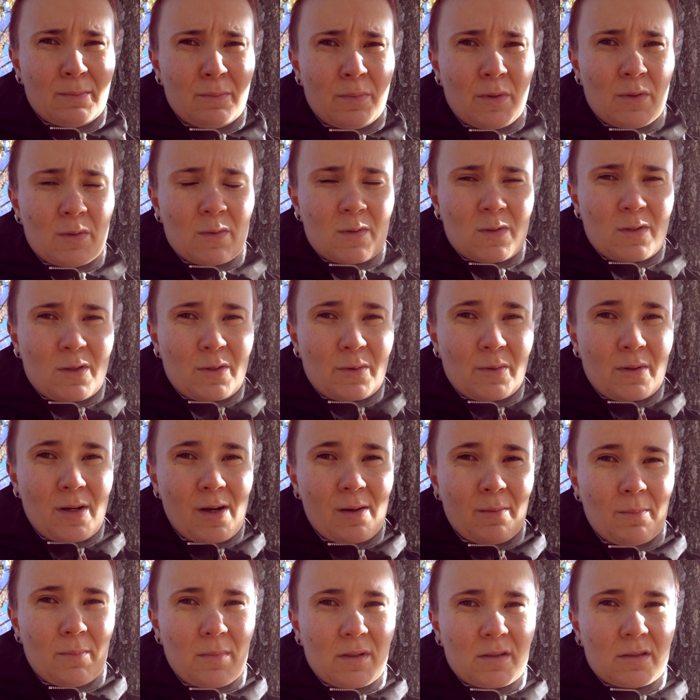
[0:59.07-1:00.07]
abused
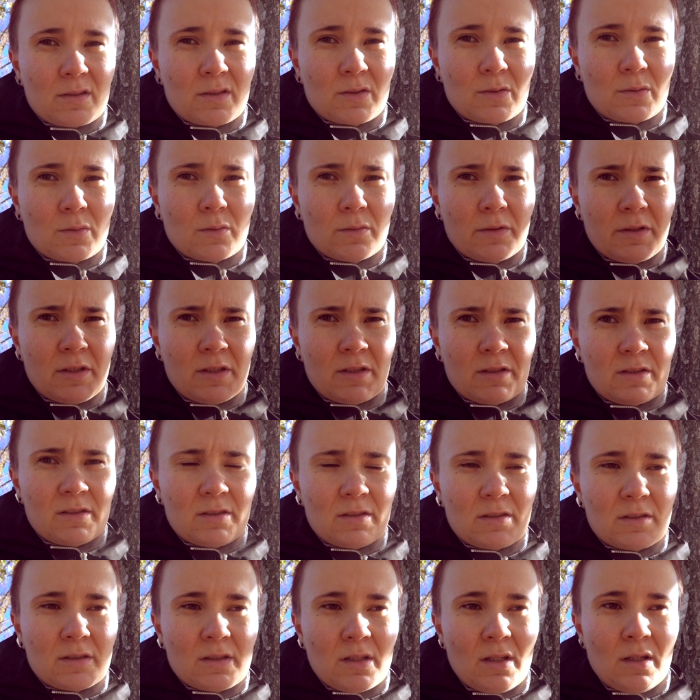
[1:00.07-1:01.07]
throughout my school
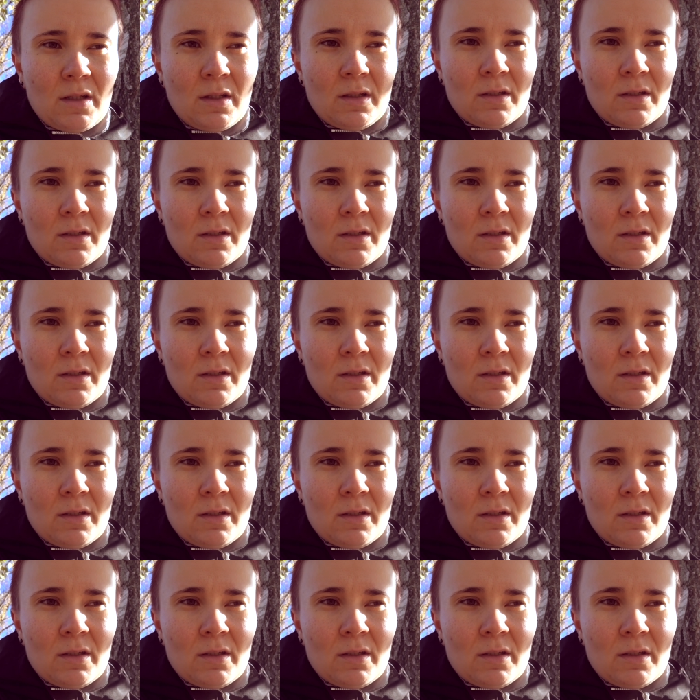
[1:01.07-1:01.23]
years.